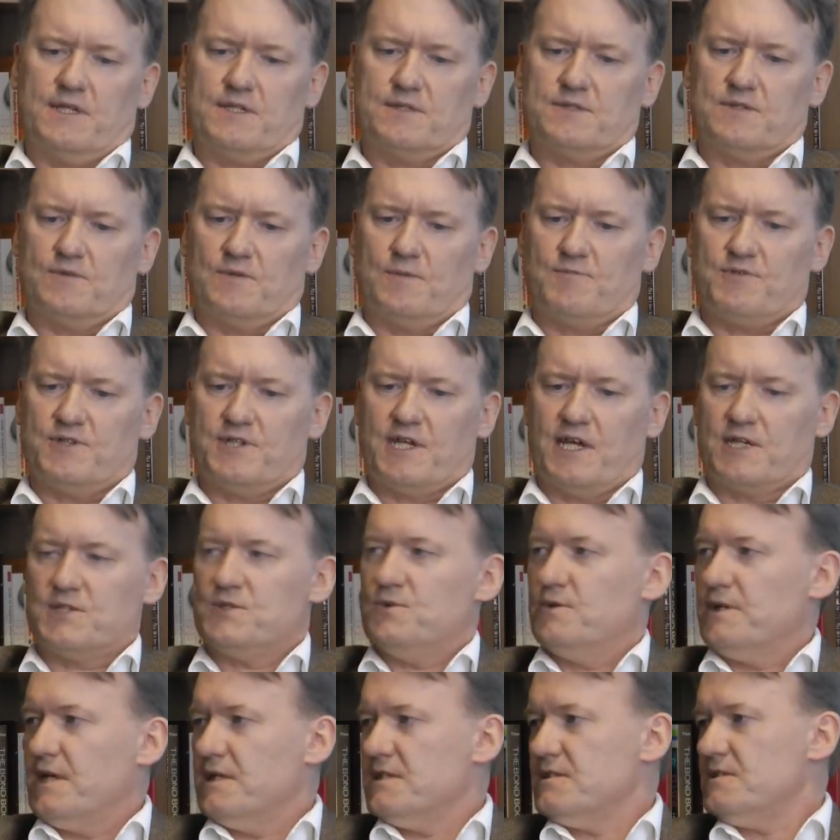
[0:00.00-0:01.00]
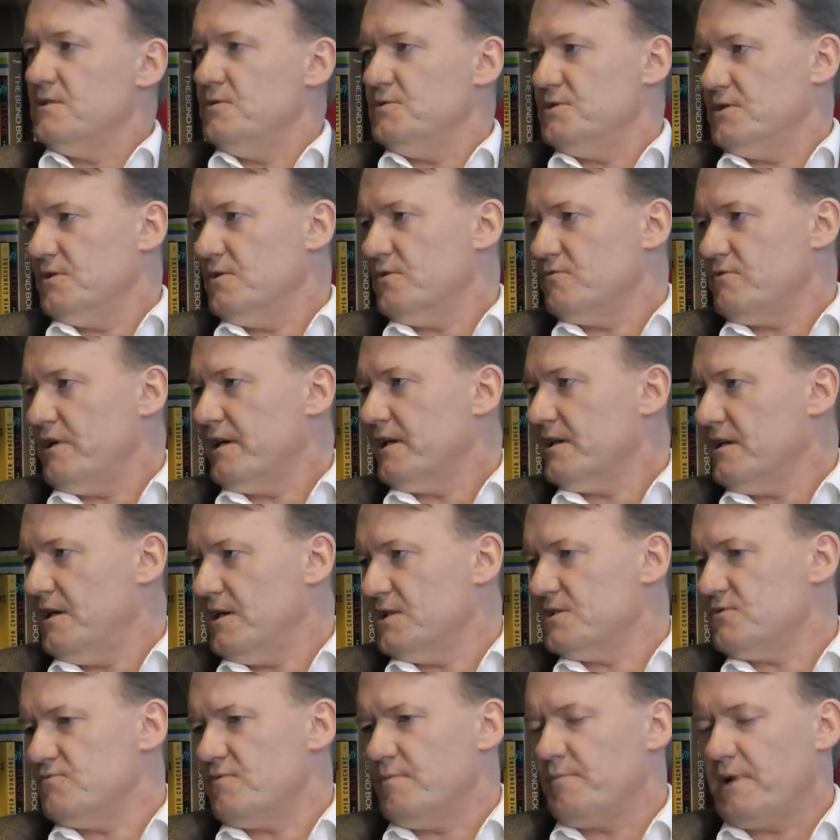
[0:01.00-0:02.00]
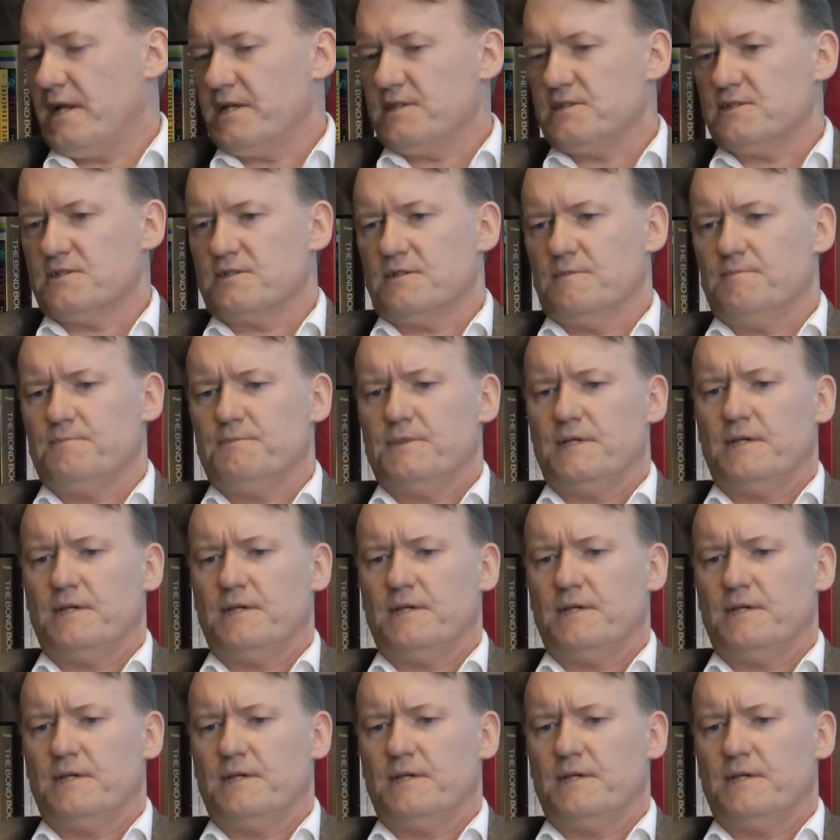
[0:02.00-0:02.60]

it sort of protects you against losing your credit cards and replaces them.